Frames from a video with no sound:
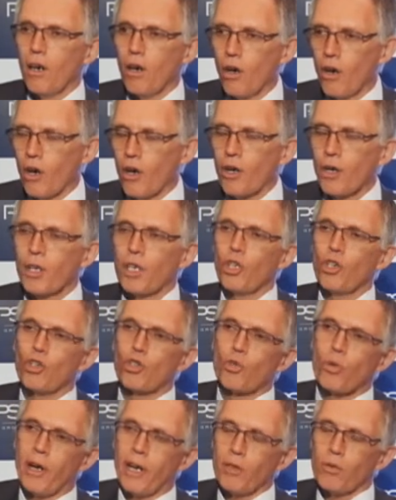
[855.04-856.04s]
or you
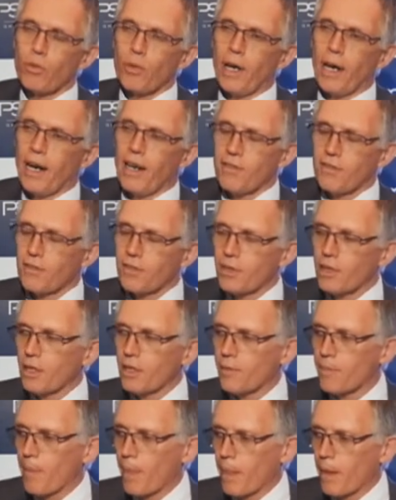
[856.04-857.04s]
try to have
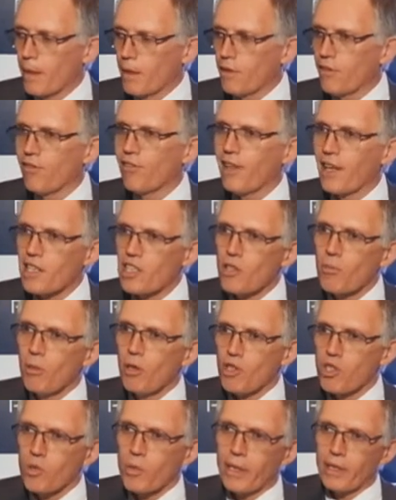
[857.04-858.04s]
um,
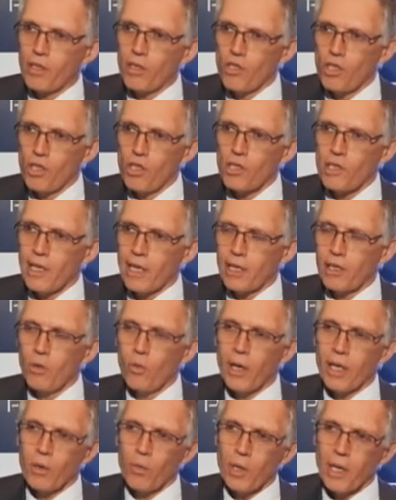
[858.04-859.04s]
flexible strategies like the
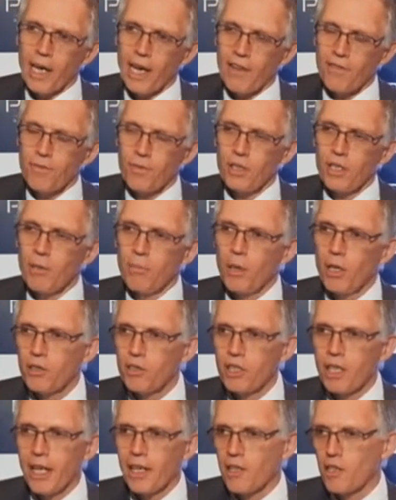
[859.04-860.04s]
one we have with the
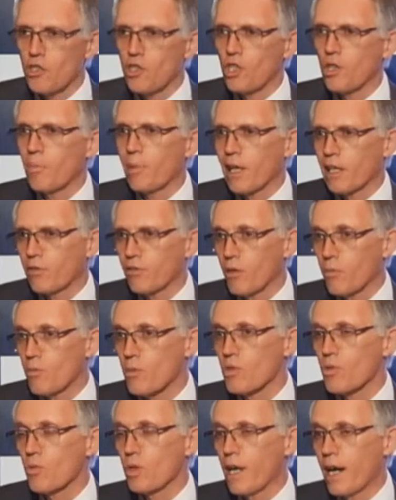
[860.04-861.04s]
multi-energy
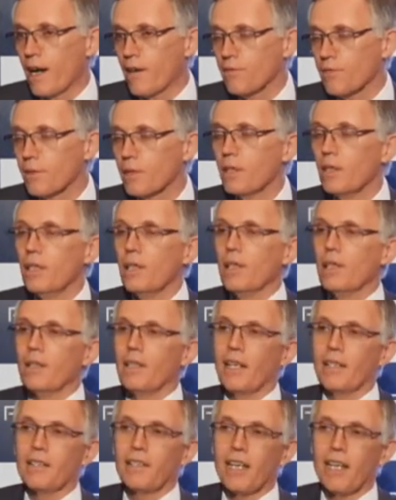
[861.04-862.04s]
platforms we have
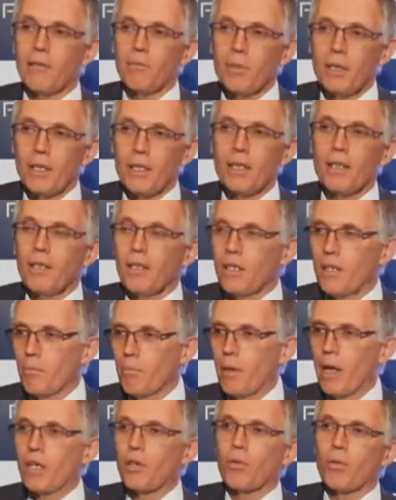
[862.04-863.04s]
that can be
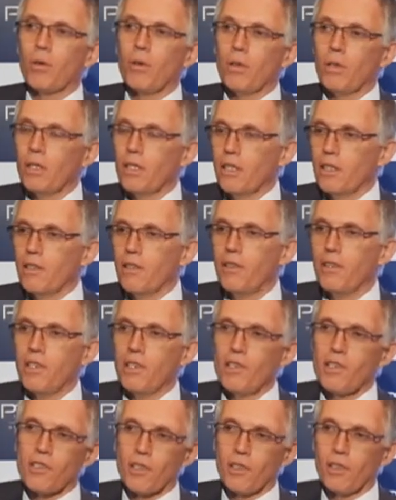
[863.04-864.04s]
petrol,
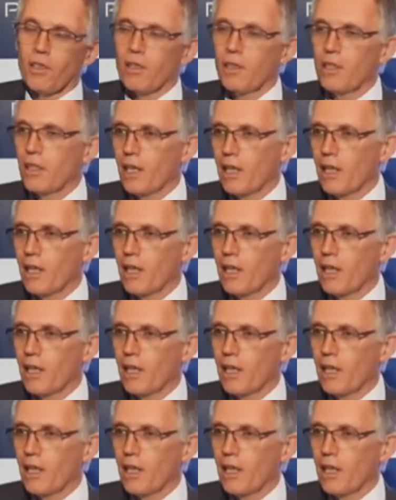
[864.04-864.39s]
diesel,